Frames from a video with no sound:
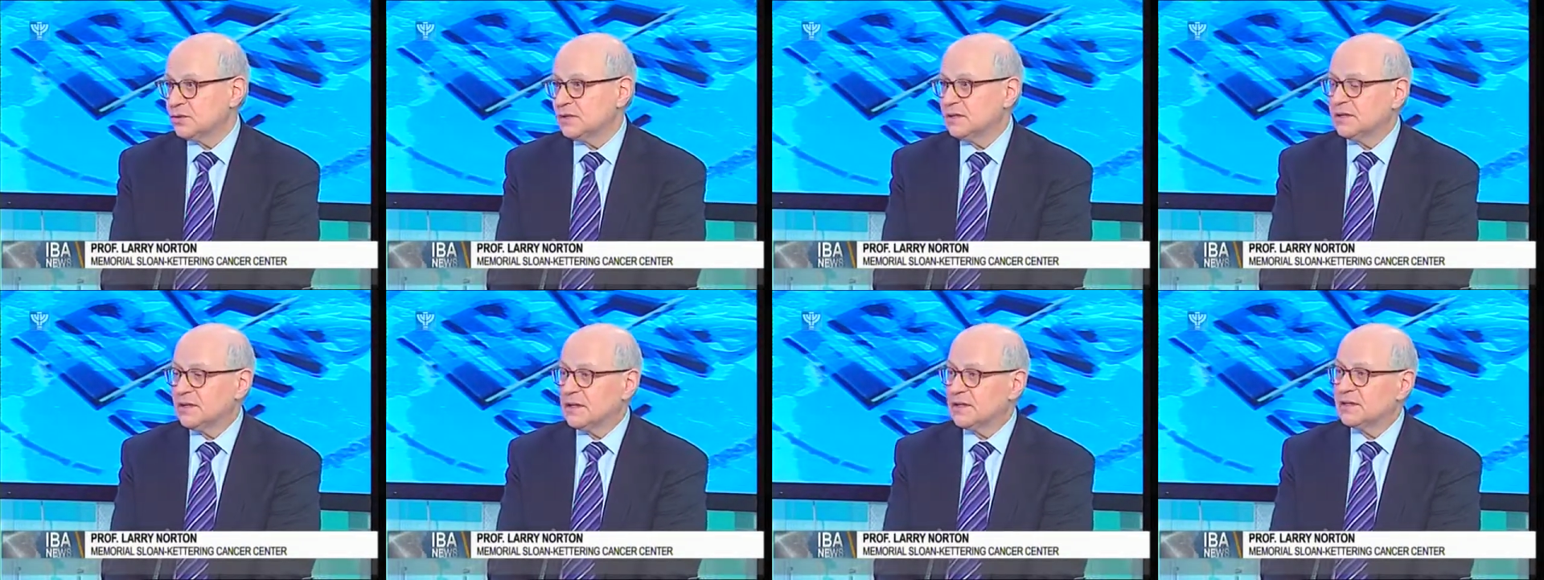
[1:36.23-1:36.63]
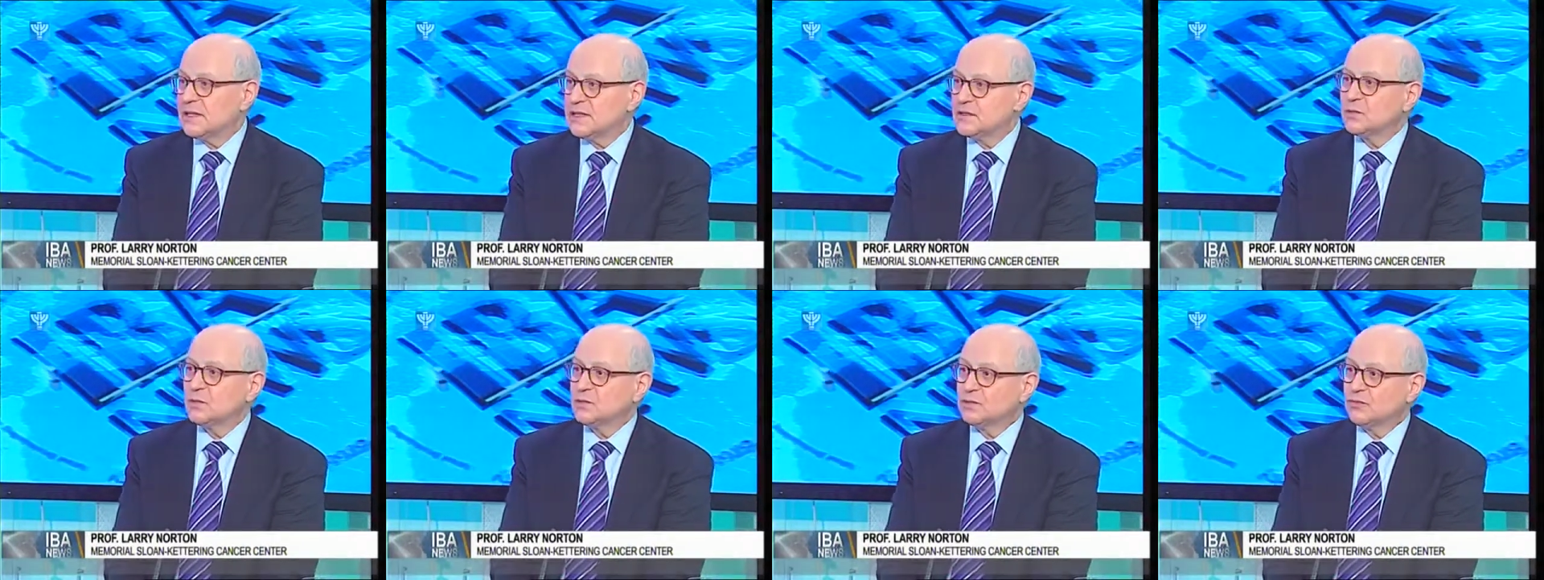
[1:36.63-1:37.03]
And
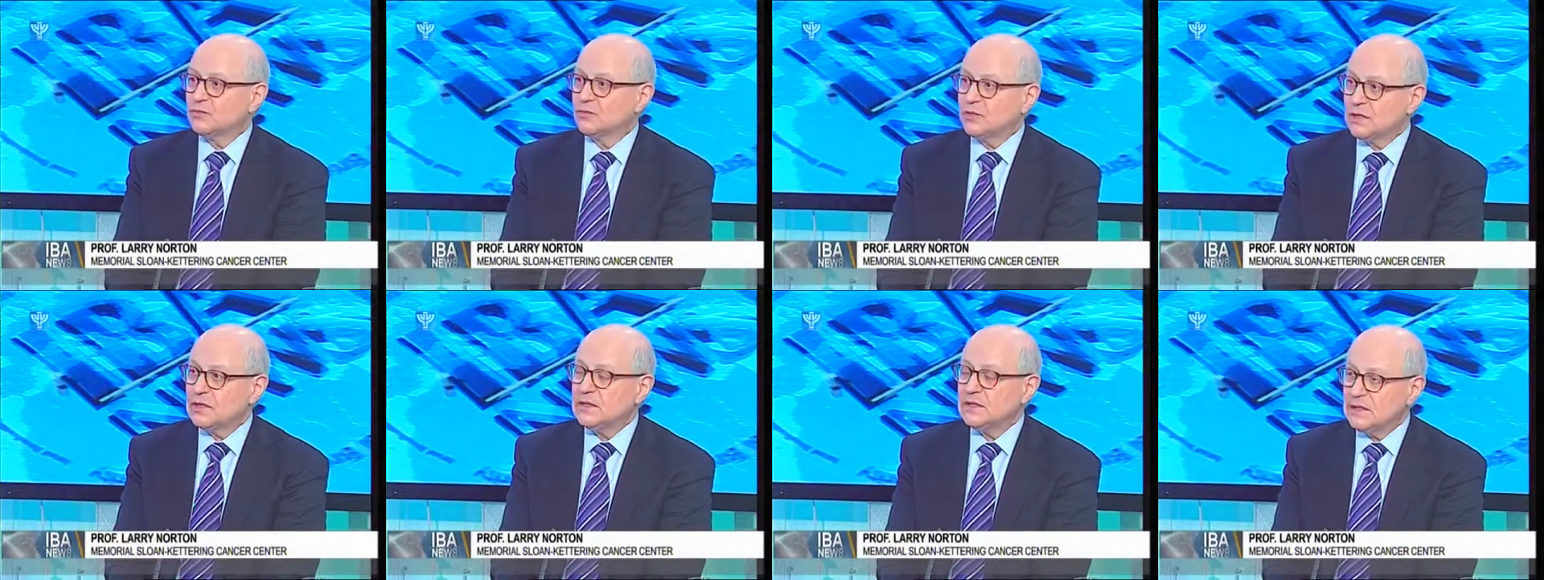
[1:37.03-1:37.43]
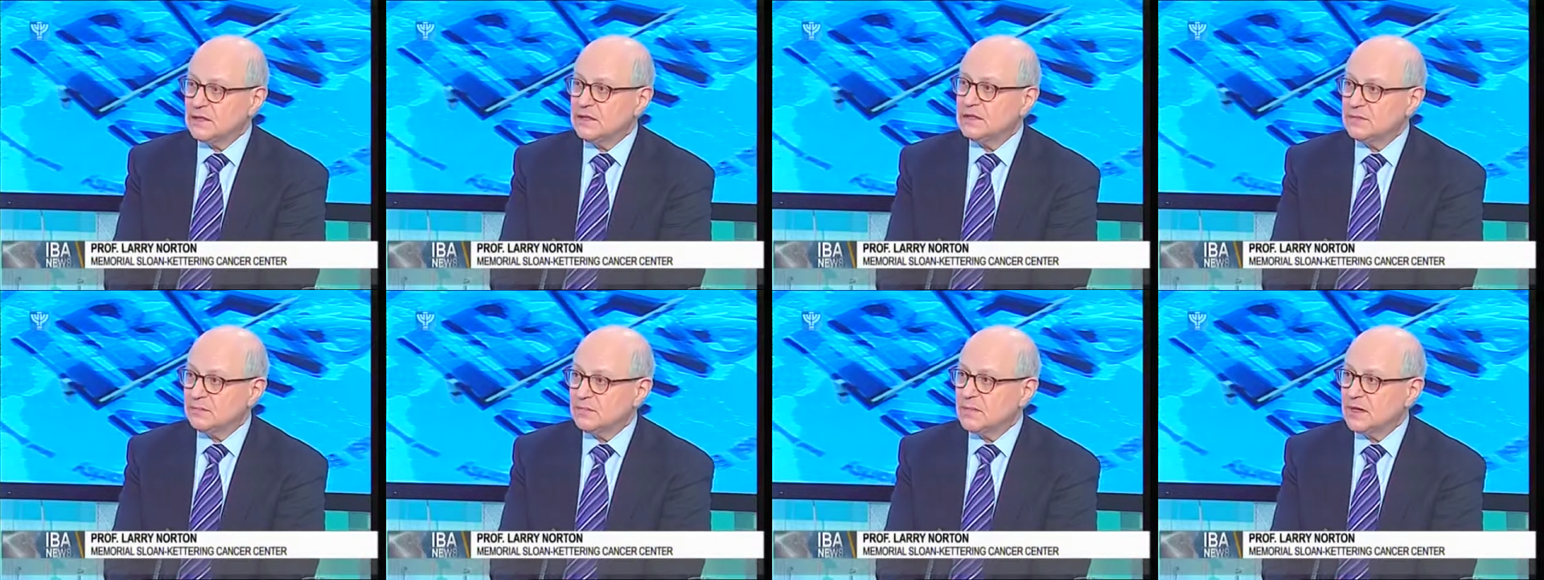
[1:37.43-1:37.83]
that's what you really
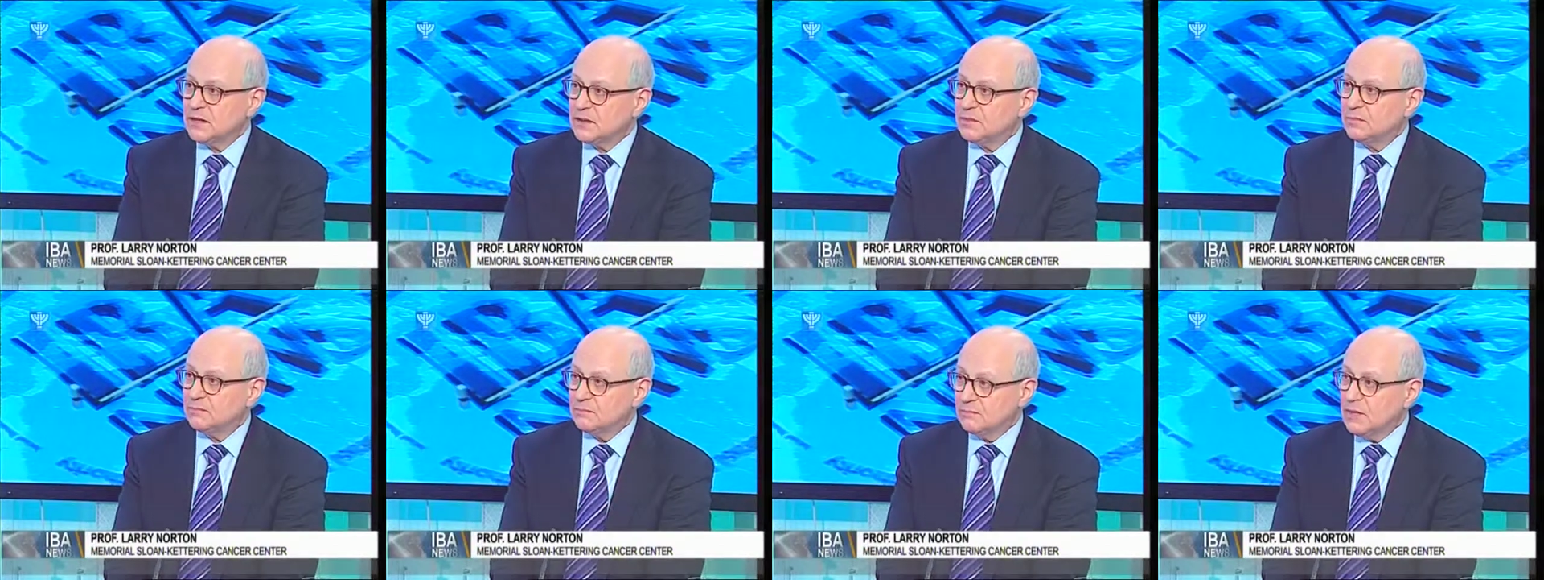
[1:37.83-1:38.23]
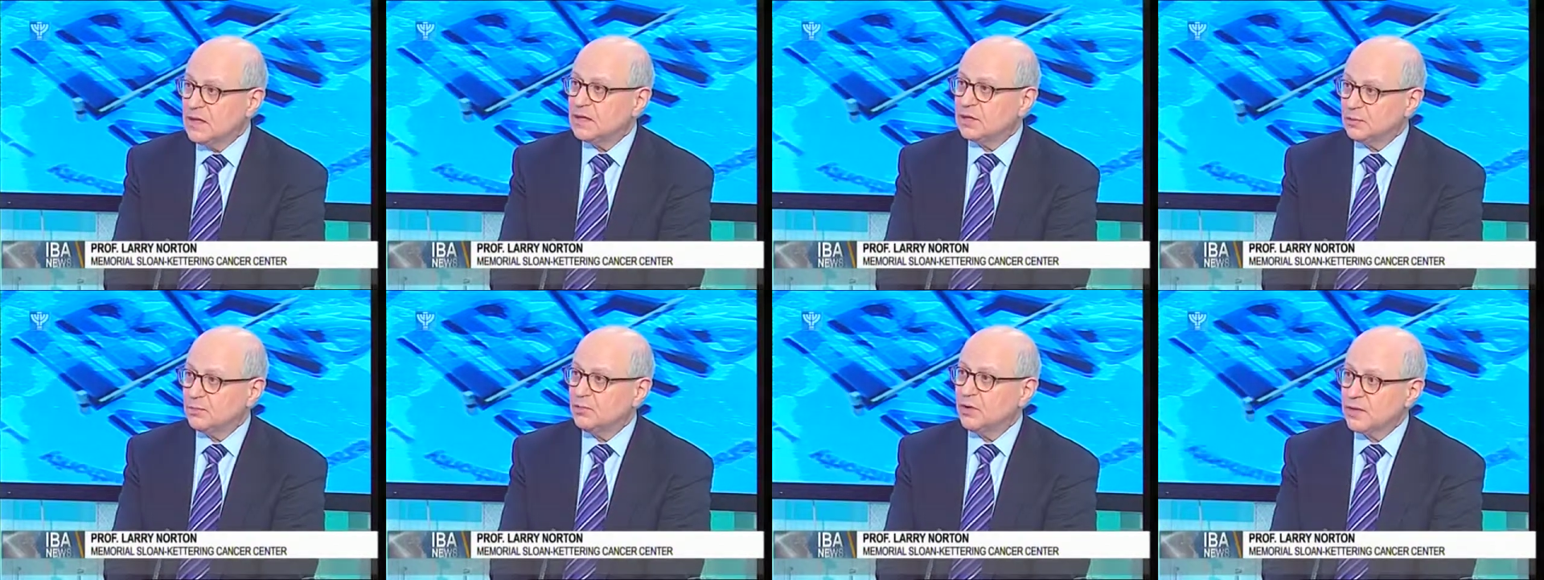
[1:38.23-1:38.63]
need to make
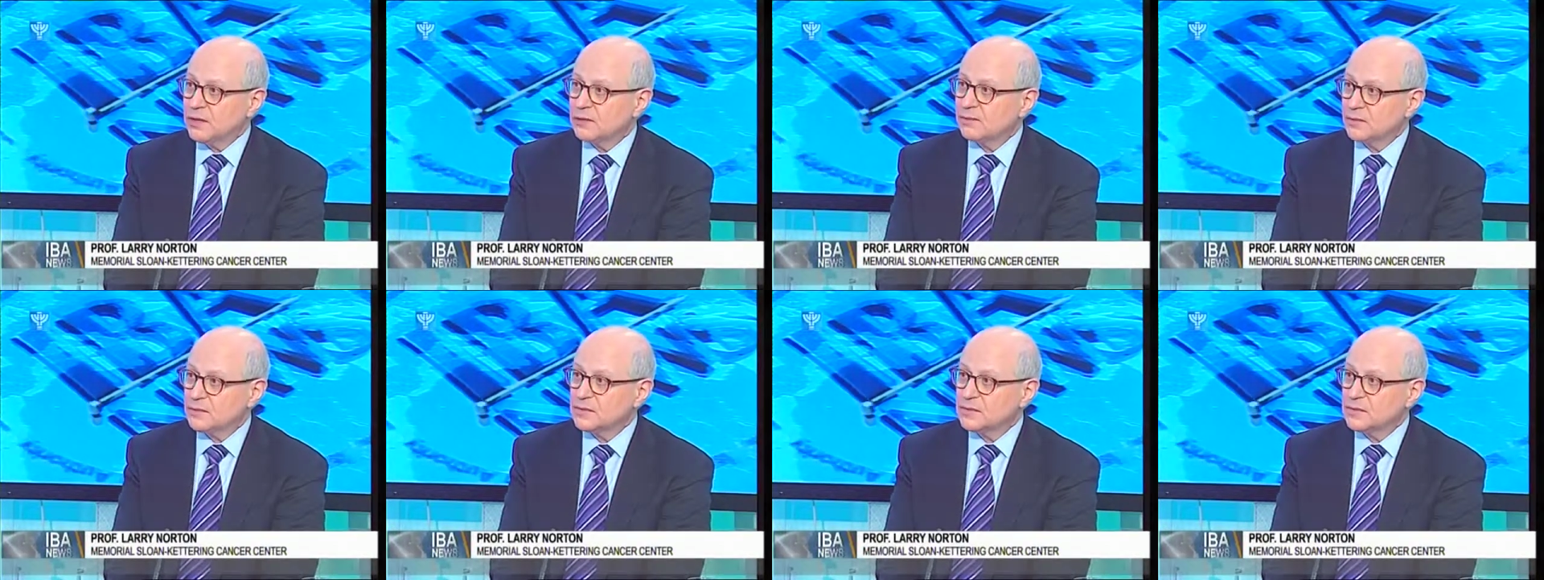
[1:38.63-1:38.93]
medical breakthroughs.